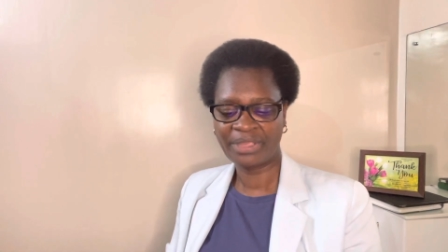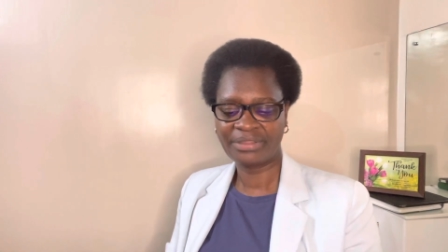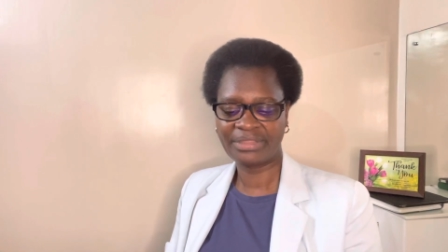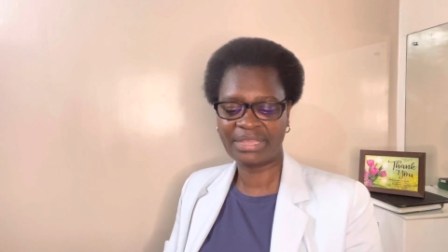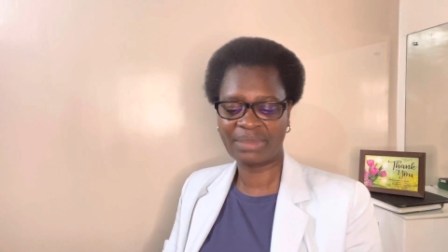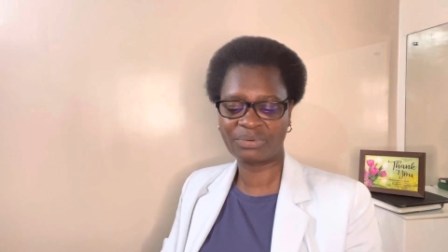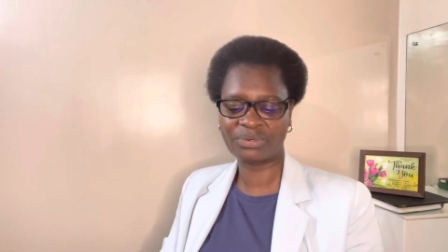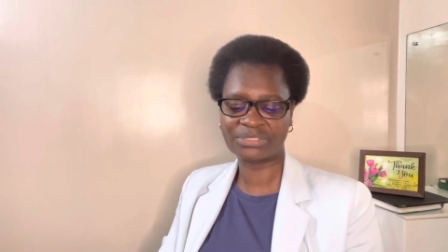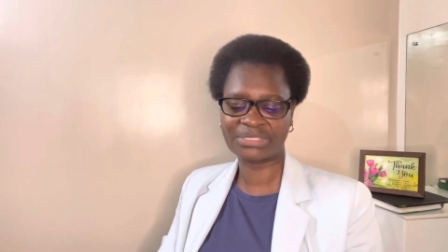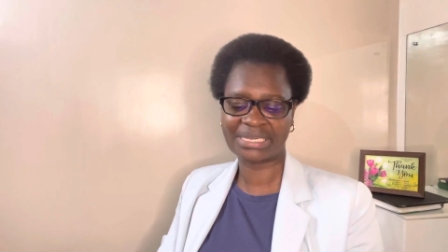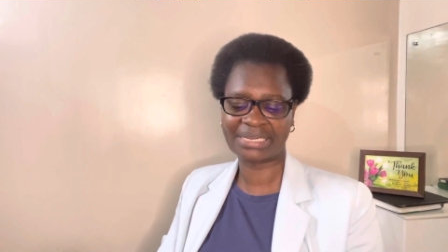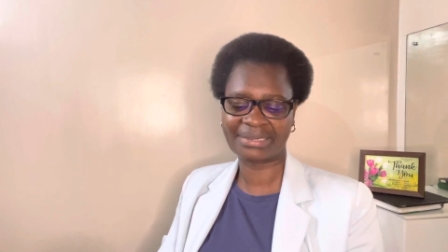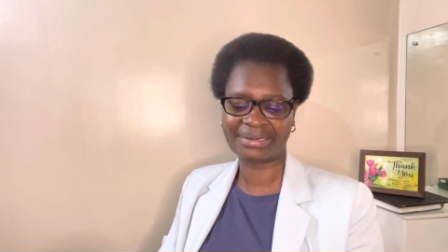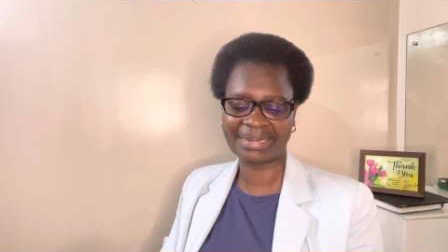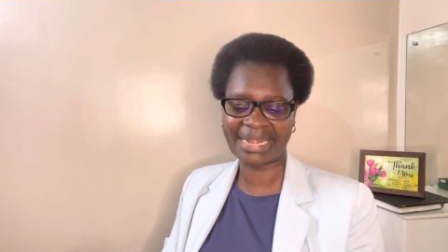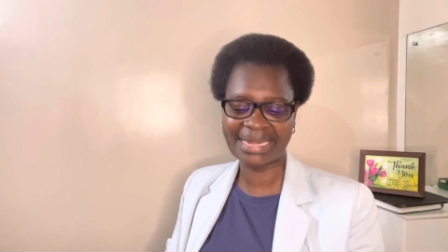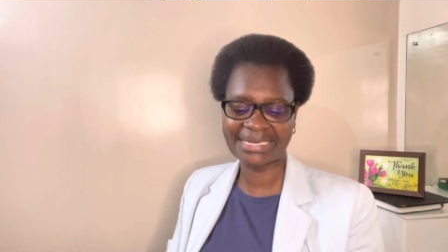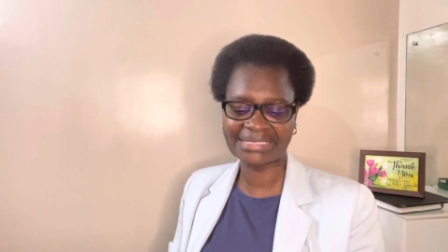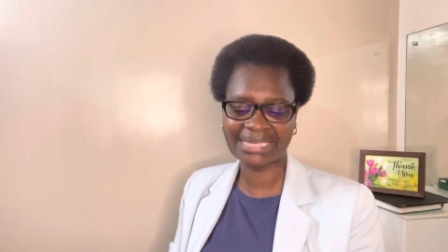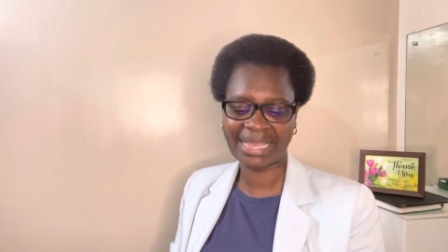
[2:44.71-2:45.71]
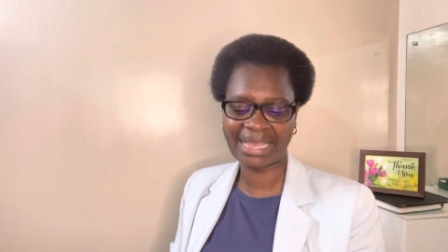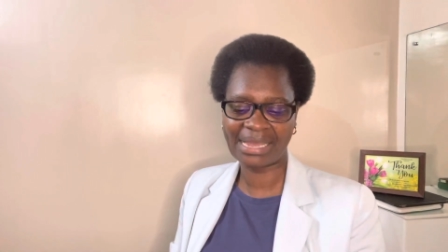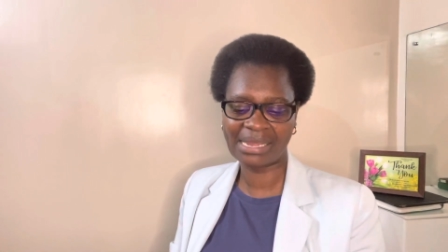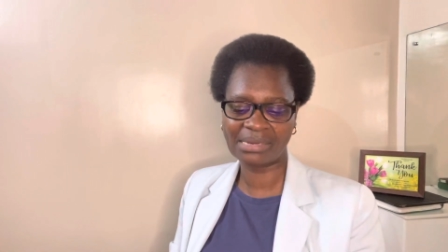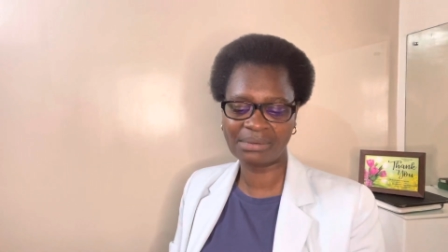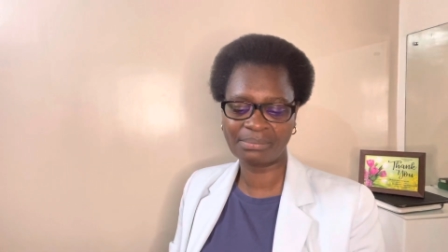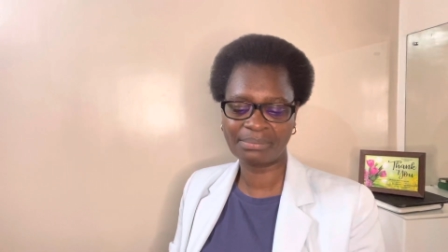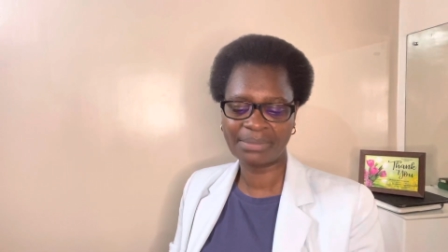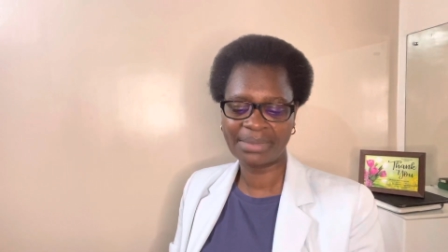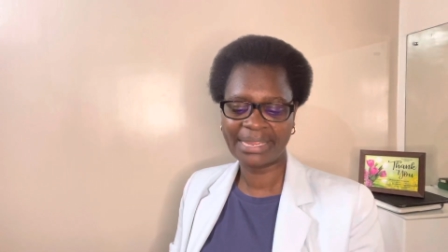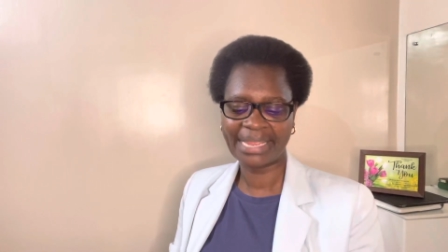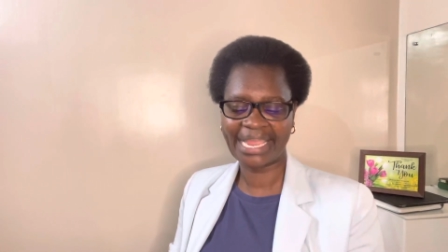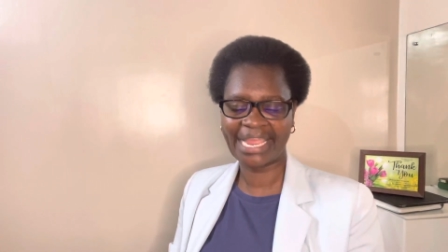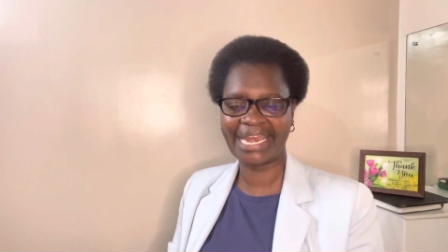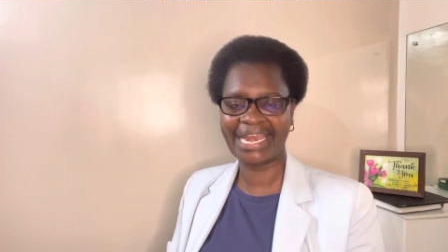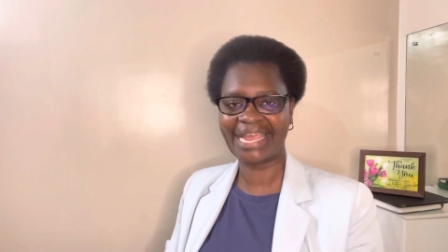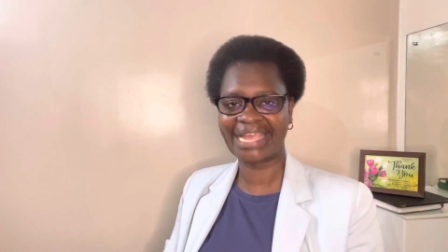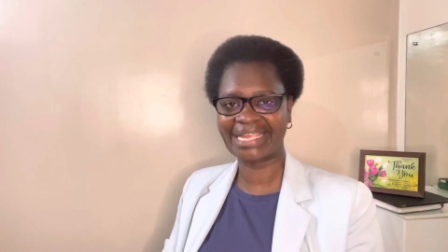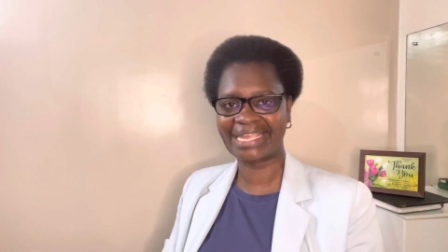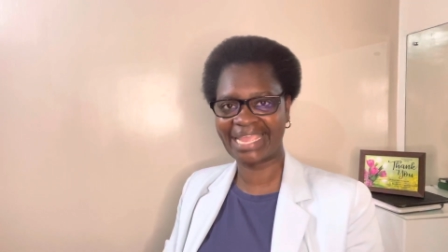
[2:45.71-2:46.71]
there was a great calm,
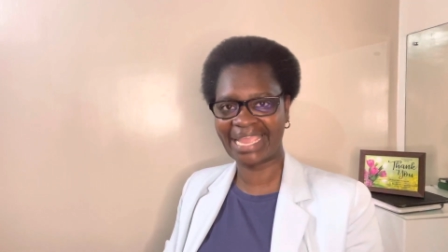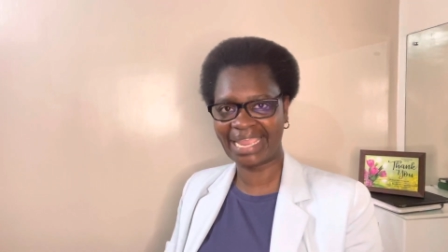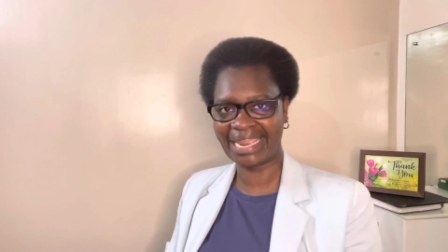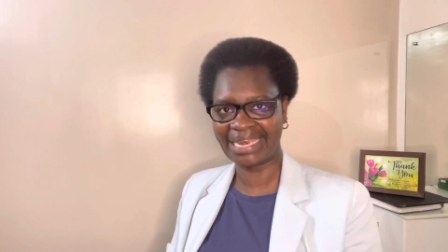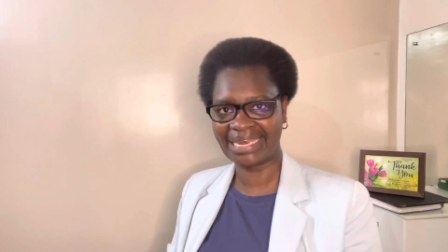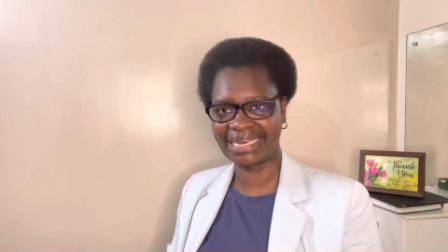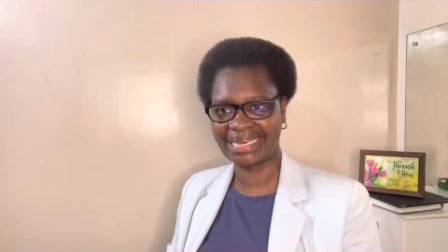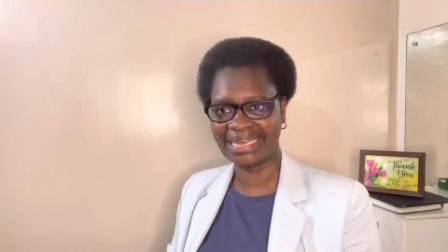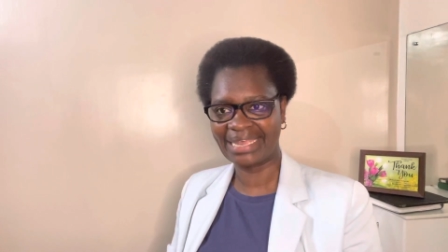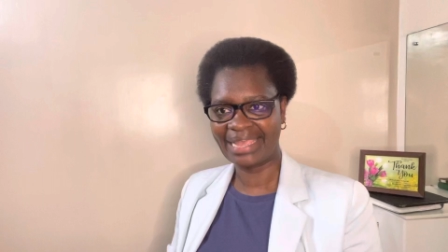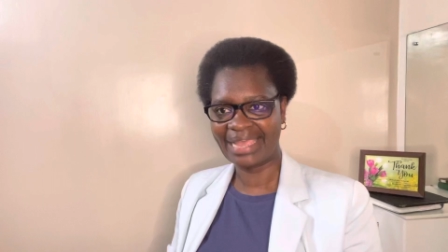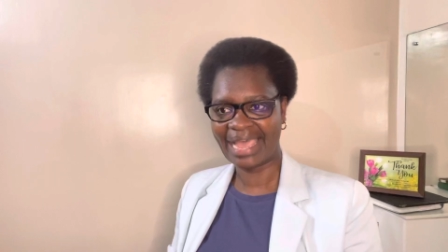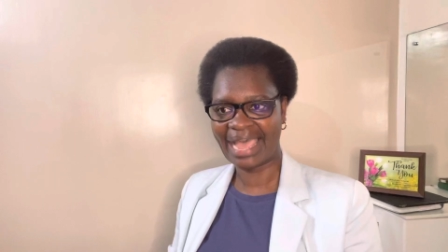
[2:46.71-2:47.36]
and again,